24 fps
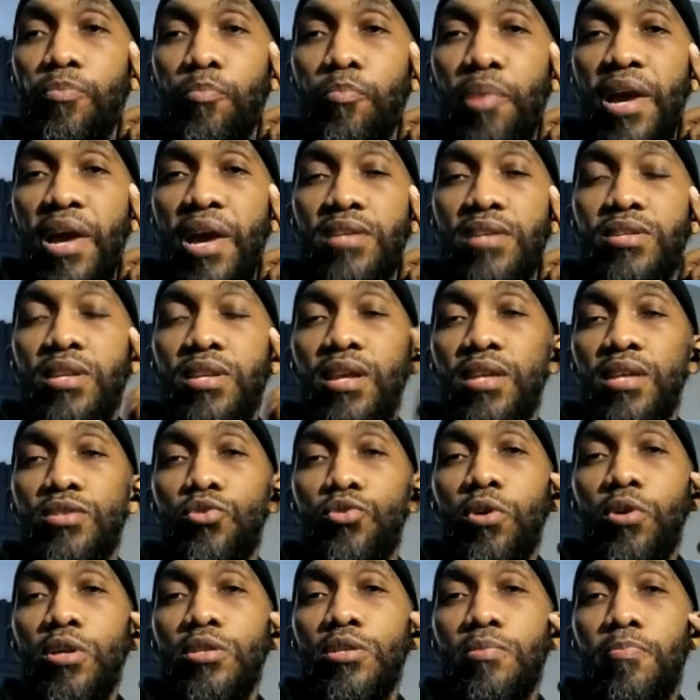Passing that
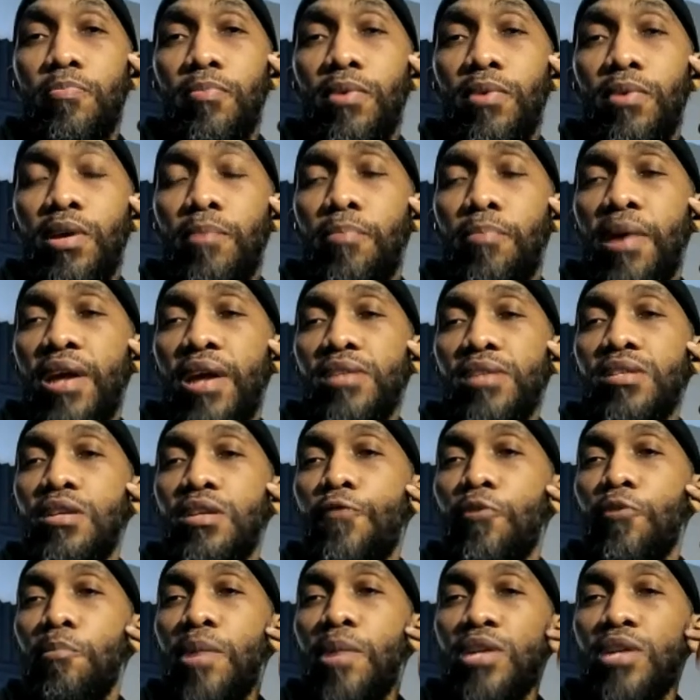torch, passing the
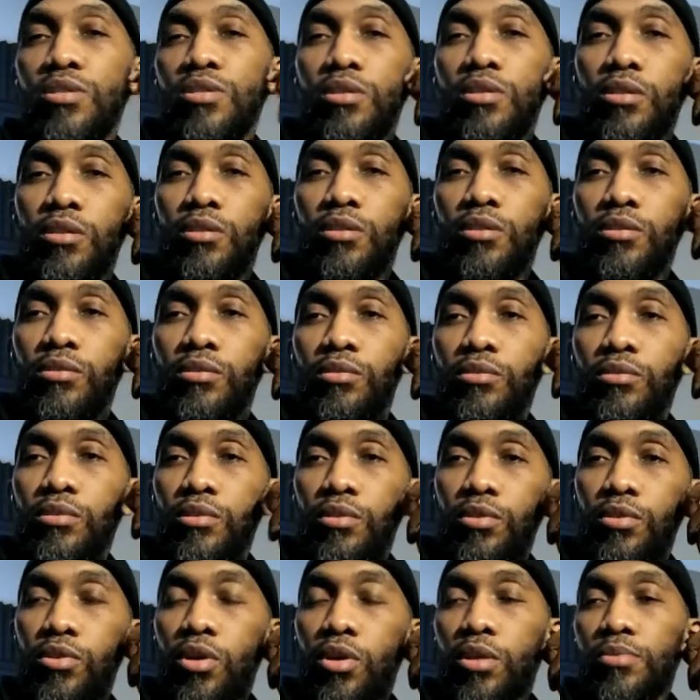information along.
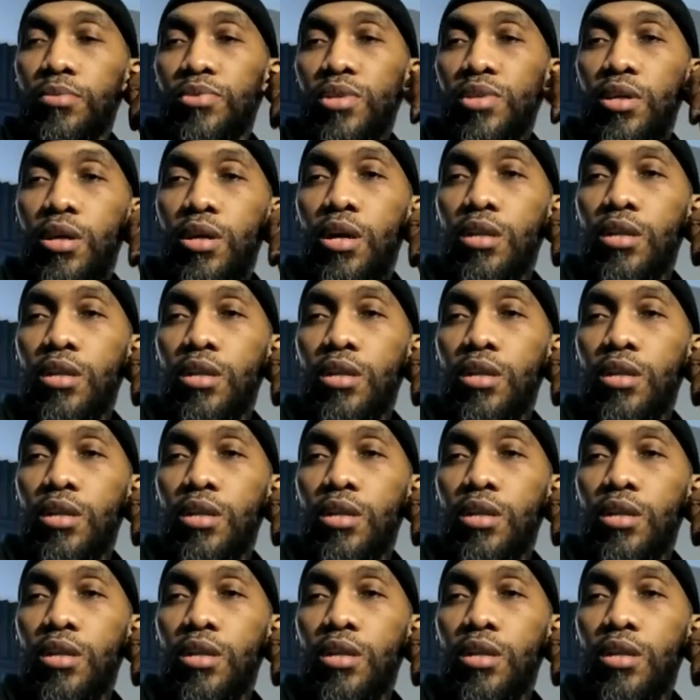You know what I'm saying?